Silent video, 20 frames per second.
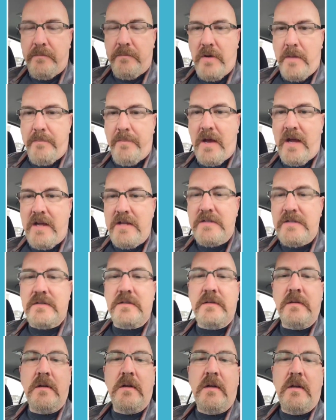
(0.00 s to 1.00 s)

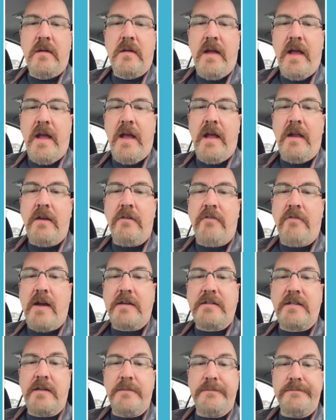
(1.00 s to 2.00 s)
Popeyes and
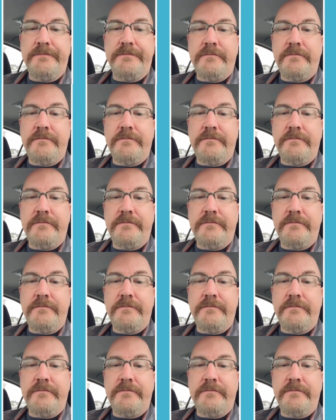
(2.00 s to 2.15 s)
wrecked it.